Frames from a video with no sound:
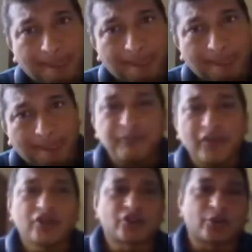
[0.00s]
Right?
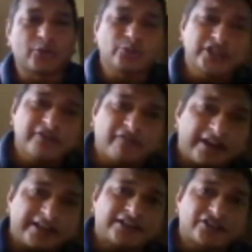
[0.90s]
So you see
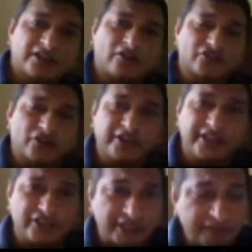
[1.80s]
financial
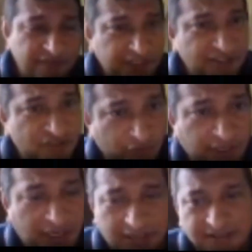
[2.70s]
consolidation, even in
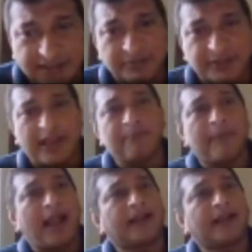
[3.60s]
Sri Lanka, some
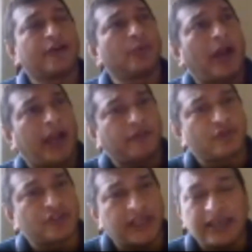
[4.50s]
time back, you
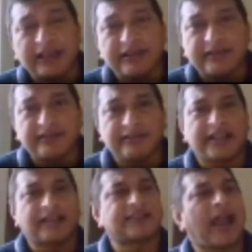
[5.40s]
have seen
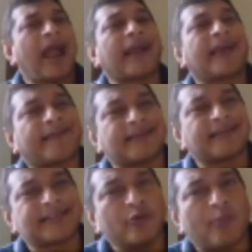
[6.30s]
there's an
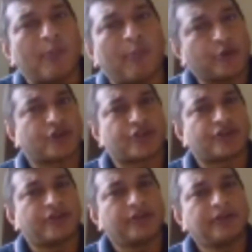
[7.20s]
aggressive
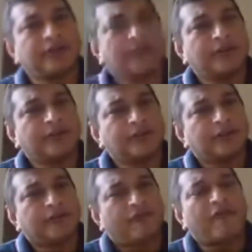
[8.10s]
push
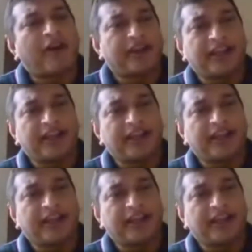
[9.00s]
for
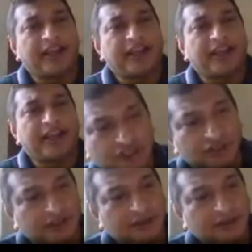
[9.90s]
financial consolidation.